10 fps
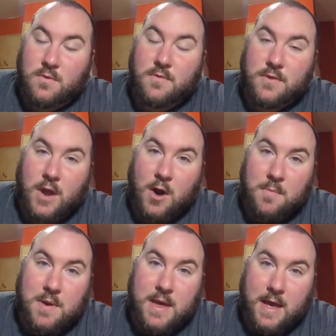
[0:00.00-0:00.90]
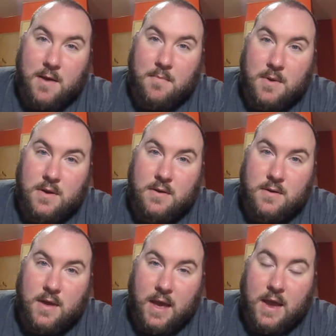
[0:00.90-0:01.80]
the RPM
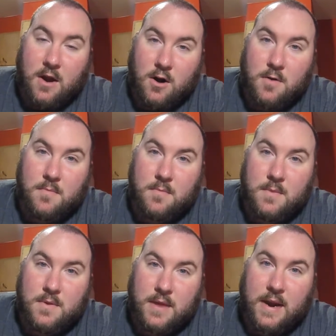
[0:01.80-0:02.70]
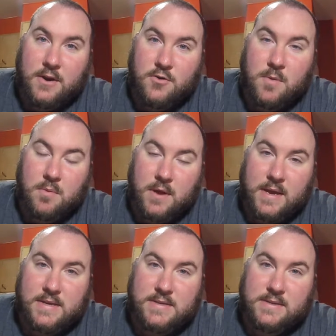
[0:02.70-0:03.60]
A arm that I just
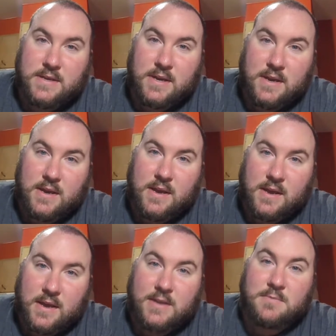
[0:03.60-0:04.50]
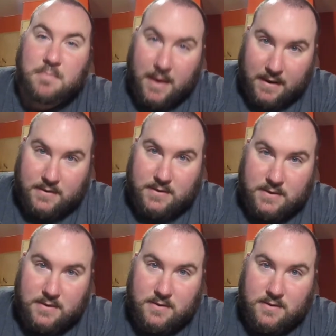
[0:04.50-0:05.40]
replaced is bent.
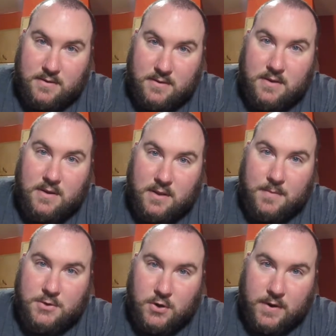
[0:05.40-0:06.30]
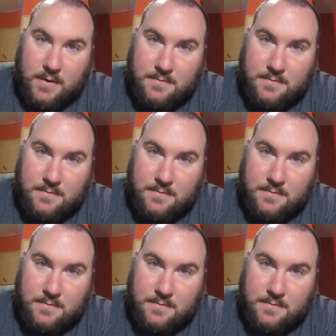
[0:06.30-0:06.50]
Let me show you.